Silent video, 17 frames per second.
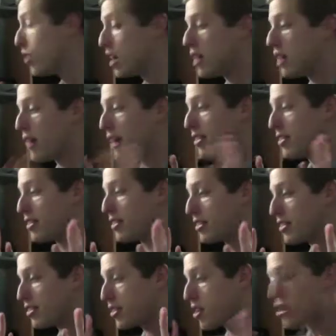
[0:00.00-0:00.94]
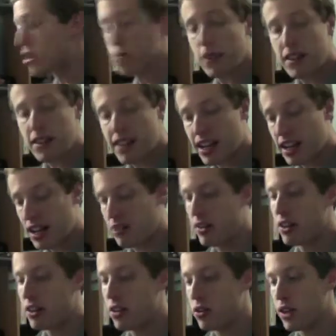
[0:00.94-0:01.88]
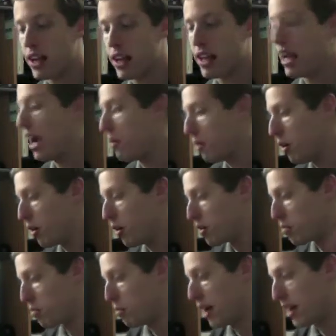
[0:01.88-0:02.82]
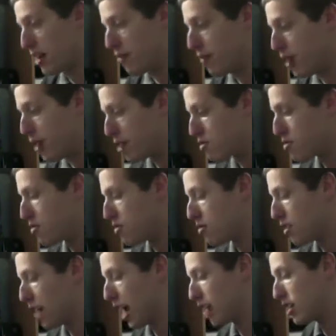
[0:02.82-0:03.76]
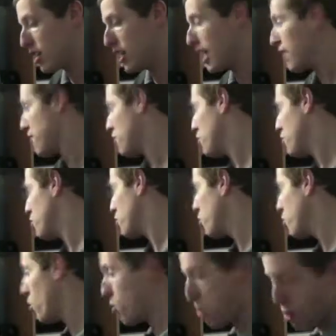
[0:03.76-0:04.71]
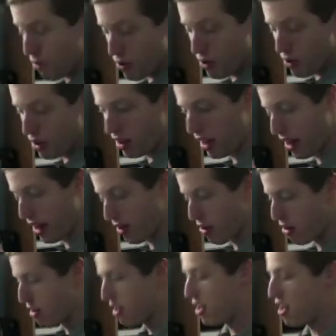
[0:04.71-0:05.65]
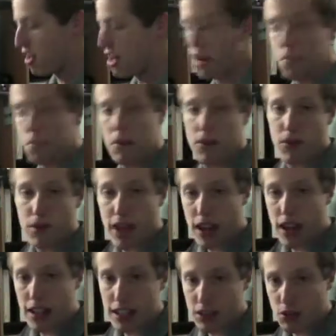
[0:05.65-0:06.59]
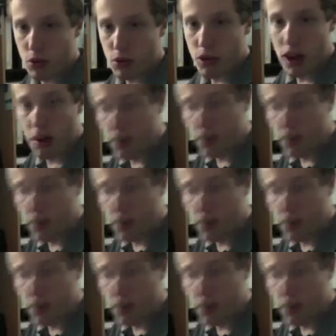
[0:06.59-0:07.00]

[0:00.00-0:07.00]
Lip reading: anyway, there's my take on Windows 8. I will explain the features and actually give you a tour through it later. But for now, that's where I'm